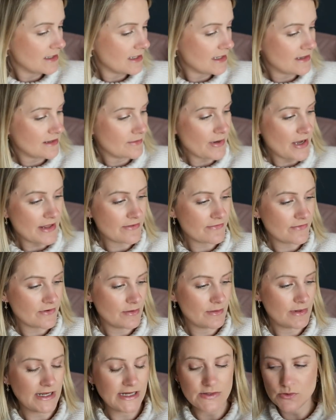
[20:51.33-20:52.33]
in the
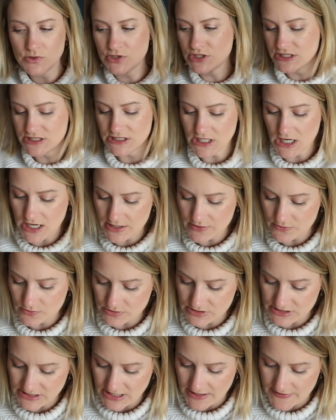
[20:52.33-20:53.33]
bathroom, like we'll just tie it
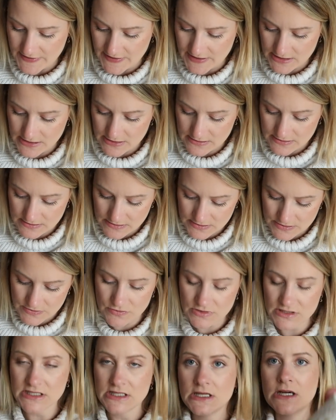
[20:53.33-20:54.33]
all together.
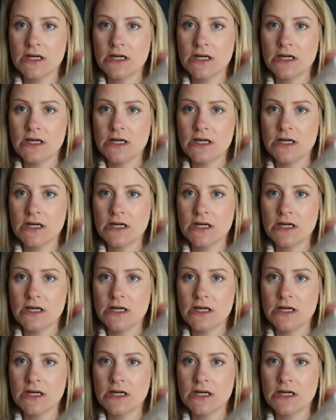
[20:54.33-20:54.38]
It's really